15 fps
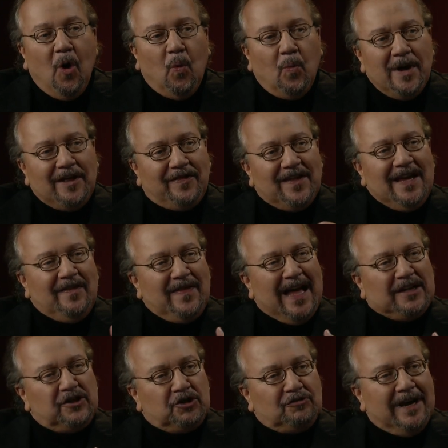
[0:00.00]
we think
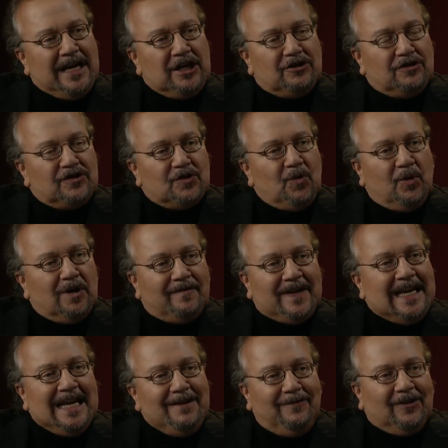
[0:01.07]
that stranger sort of
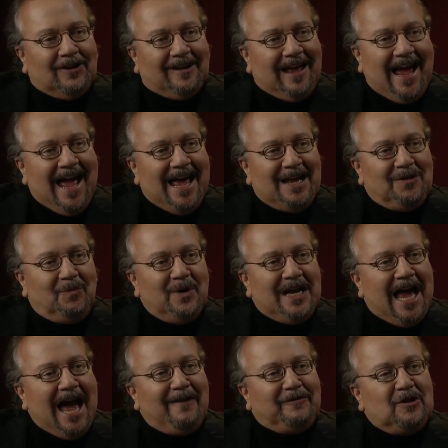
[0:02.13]
evil, and we
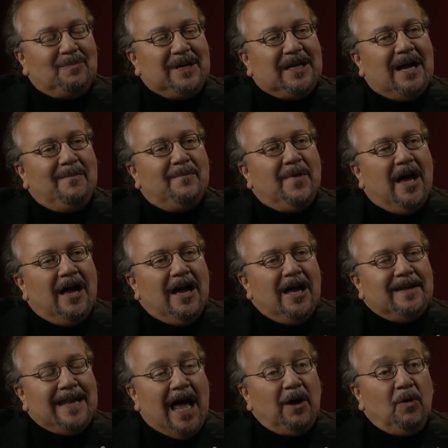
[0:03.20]
have to become
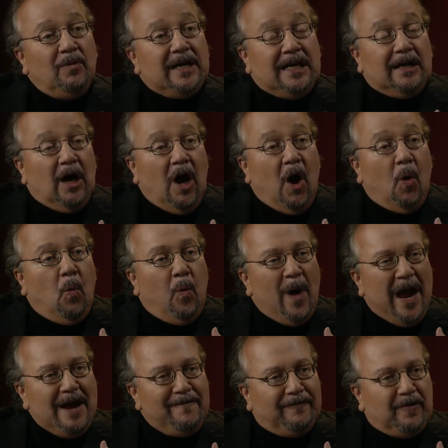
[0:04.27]
not only
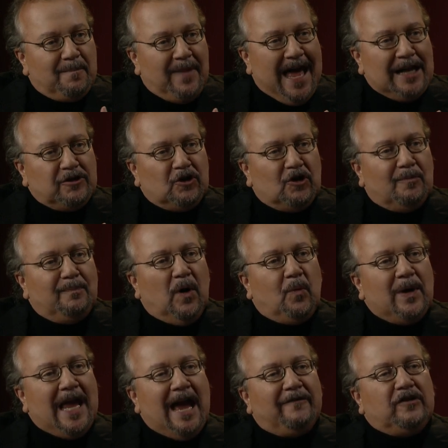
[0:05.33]
away from that term, but
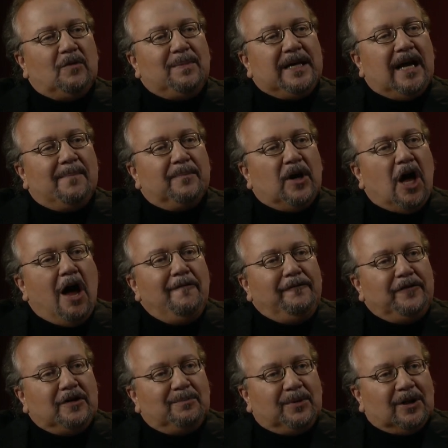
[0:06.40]
we have to become
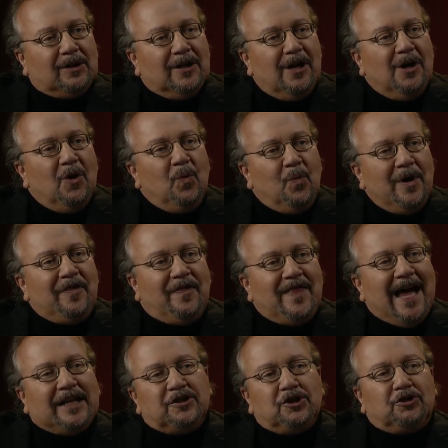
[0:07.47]
comfortable with
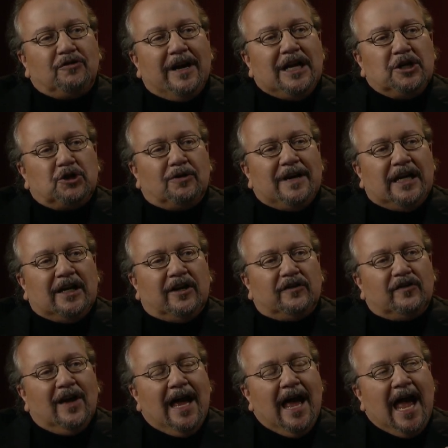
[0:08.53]
that stranger in
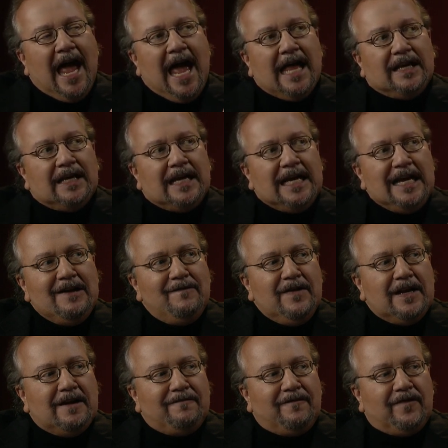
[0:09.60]
us. And even
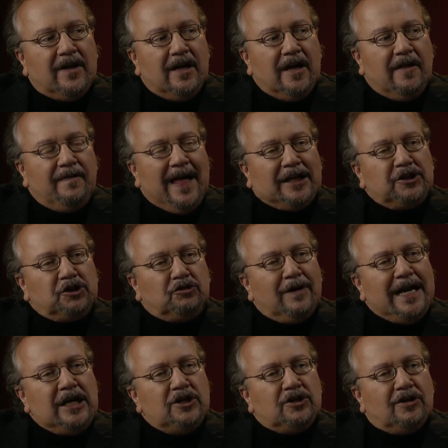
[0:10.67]
if that
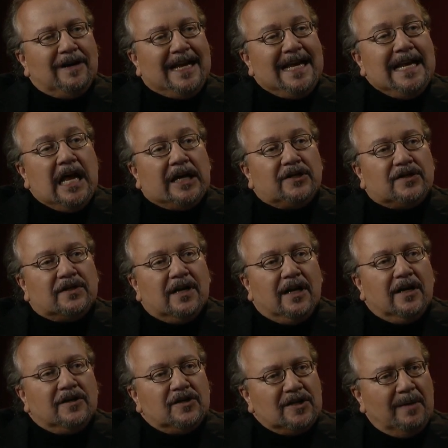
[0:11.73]
stranger in us
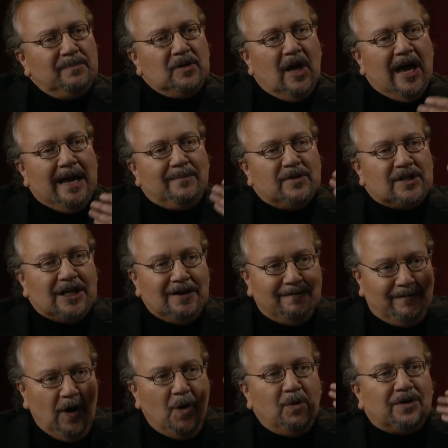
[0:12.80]
sometimes
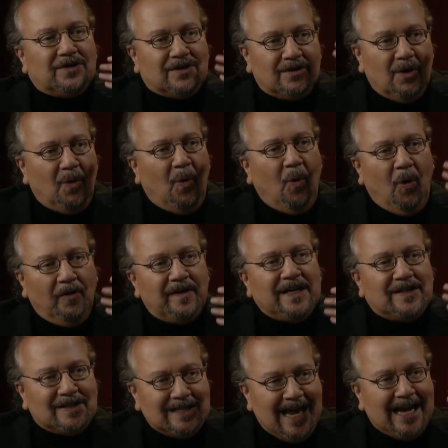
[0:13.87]
evokes all
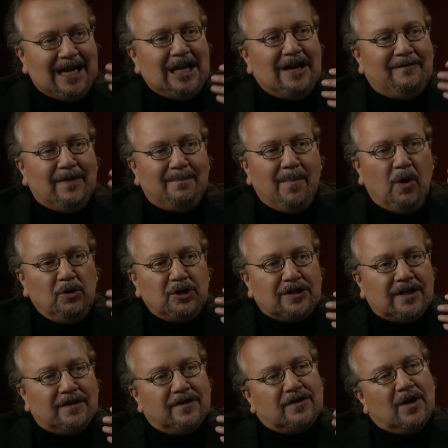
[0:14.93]
these negative
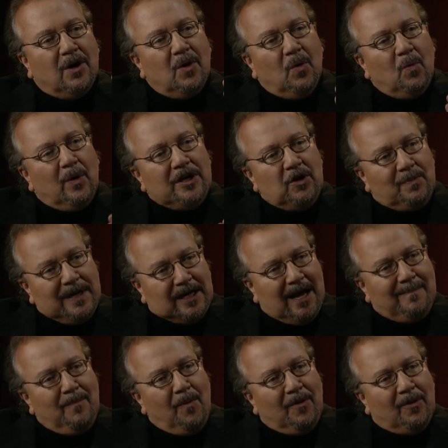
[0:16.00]
emotions, when you
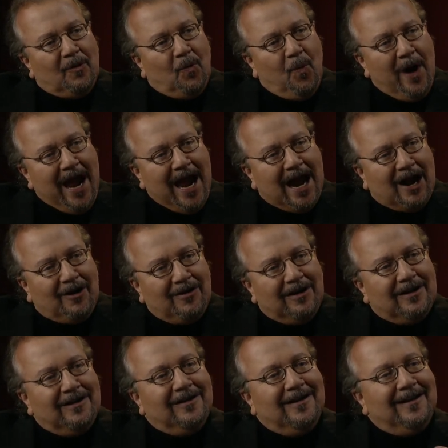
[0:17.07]
become more aware,
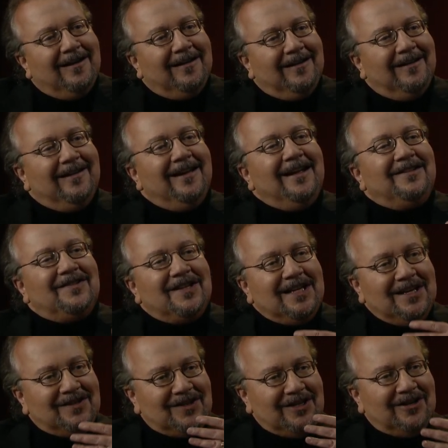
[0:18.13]
it's
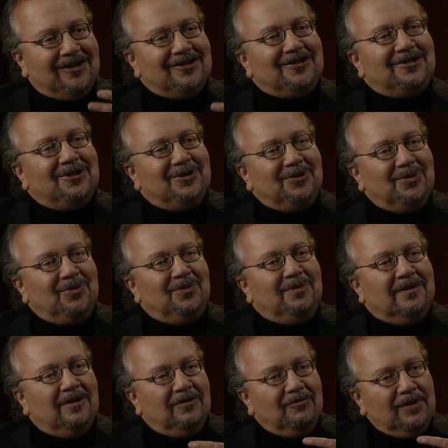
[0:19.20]
easier to
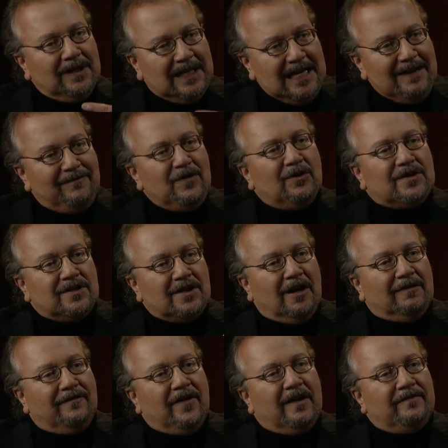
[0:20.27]
relieve
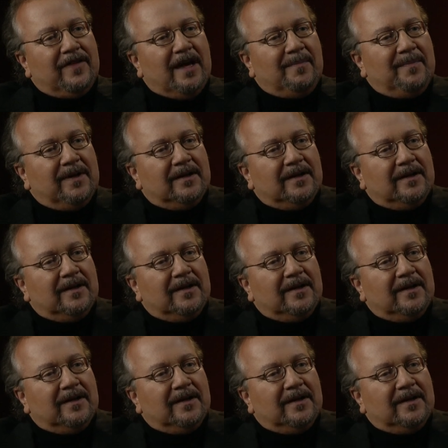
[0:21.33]
yourself of them.